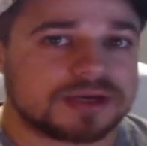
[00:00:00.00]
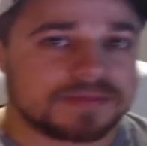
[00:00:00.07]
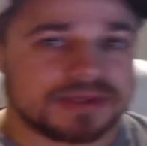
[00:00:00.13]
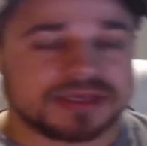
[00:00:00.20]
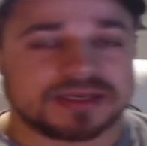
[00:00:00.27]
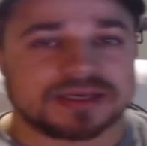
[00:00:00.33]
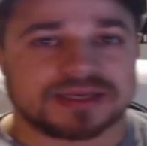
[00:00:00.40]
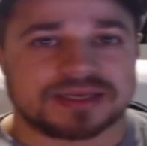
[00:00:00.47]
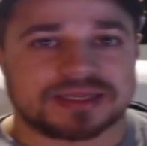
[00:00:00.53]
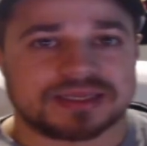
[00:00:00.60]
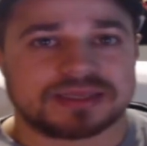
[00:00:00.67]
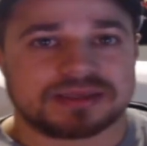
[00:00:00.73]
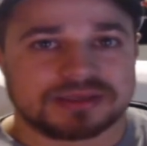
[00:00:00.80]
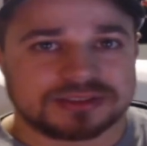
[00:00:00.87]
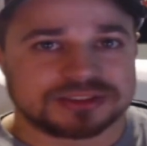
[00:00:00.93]
I mean,
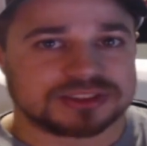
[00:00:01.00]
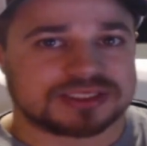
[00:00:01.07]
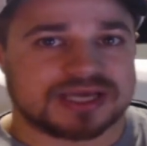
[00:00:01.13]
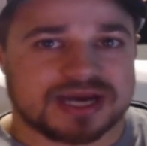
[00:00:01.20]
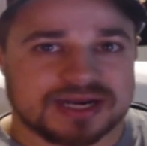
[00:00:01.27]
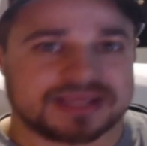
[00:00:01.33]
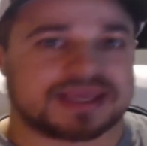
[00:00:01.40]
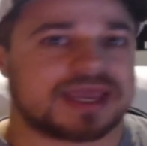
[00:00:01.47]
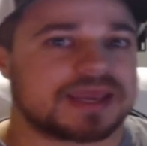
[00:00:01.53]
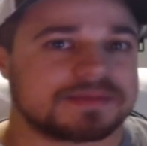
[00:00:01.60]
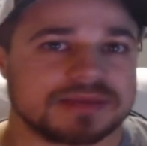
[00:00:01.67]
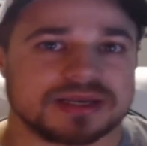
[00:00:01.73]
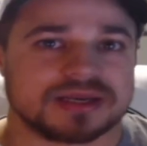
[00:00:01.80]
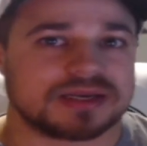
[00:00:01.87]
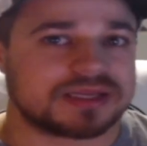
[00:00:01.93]
he just kind of
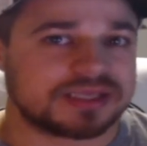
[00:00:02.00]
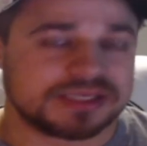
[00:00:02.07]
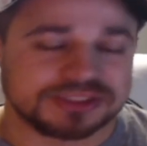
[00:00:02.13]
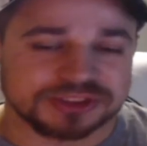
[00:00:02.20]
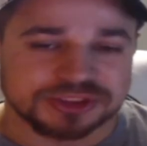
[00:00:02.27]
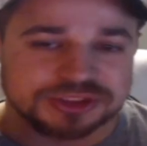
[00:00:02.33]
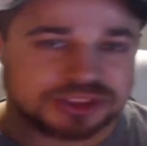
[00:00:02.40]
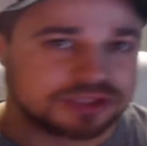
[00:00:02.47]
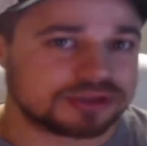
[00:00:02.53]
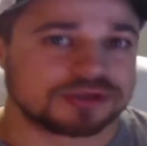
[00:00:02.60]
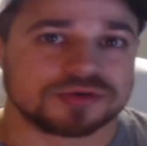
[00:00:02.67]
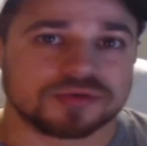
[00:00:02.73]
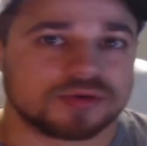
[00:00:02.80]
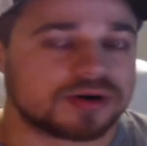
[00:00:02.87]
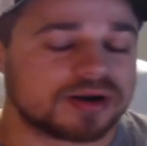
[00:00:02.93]
came in and he just shut the
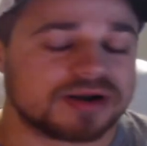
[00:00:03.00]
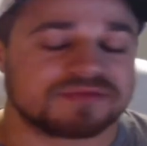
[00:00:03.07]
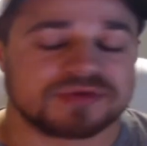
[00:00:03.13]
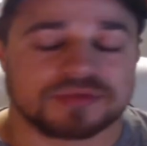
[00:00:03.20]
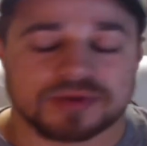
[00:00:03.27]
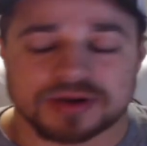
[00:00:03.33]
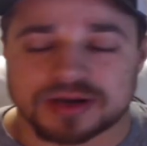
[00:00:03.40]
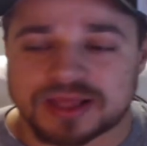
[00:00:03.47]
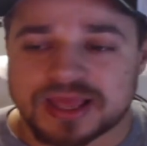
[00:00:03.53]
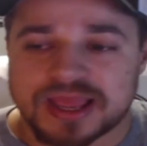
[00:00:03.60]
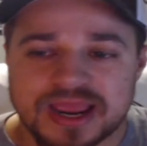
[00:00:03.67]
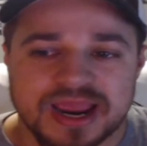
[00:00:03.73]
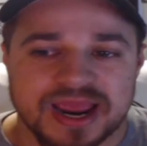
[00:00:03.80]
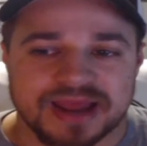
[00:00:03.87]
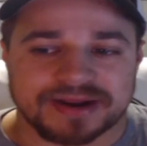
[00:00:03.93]
door on everyone,
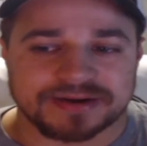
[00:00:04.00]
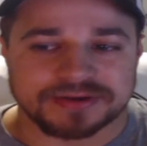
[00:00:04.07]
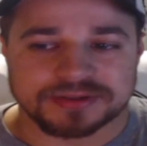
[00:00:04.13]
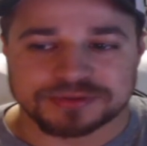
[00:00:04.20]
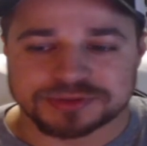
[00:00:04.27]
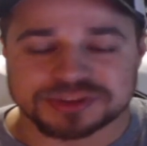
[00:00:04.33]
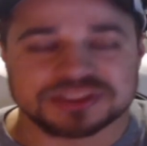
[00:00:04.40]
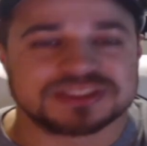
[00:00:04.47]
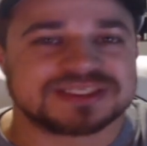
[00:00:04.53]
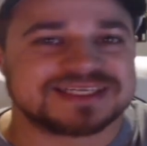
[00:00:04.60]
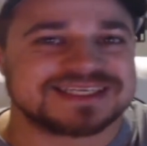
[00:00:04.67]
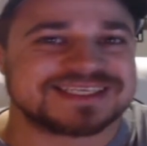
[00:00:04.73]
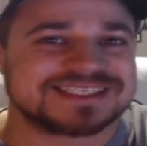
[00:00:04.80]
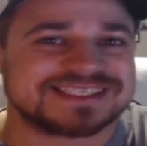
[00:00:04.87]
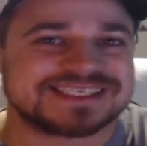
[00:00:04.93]
and you just
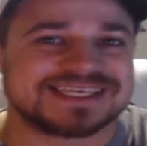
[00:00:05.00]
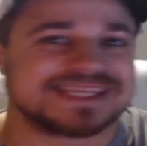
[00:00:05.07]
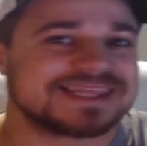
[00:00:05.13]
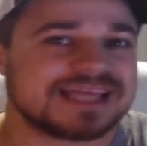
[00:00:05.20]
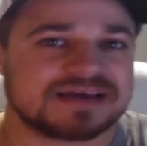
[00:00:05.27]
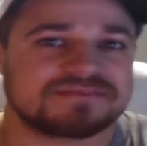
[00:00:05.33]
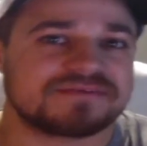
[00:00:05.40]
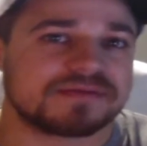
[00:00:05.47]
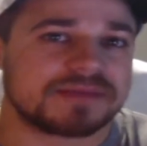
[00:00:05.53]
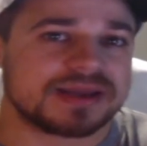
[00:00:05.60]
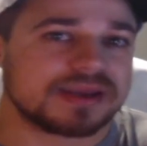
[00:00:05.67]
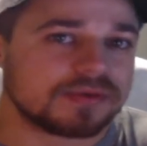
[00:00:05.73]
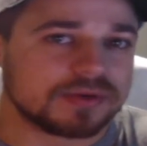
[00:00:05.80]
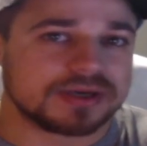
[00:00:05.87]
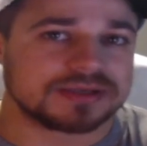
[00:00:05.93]
didn't get that from
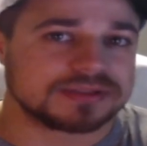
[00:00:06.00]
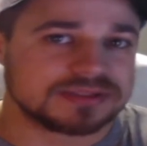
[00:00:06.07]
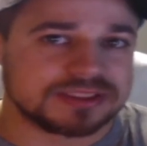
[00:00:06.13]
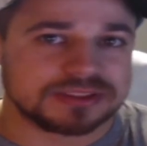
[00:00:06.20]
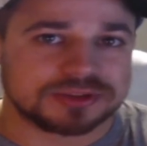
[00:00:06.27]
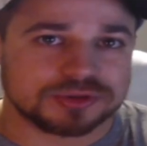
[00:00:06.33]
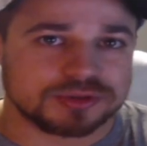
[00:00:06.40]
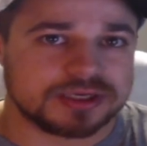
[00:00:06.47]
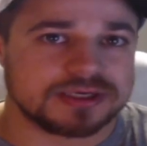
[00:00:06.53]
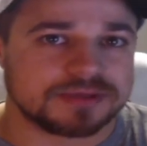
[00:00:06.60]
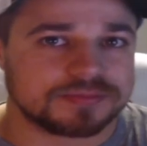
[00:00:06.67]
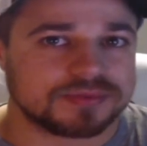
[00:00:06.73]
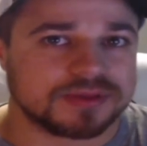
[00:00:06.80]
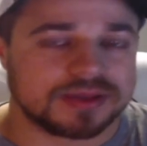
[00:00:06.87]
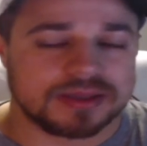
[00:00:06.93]
anyone else that tried to
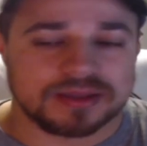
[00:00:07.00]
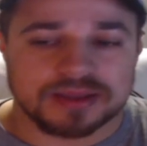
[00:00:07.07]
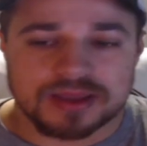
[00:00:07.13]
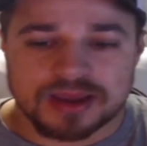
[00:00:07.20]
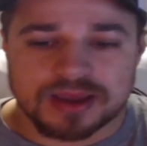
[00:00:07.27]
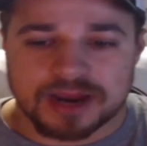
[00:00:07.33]
play.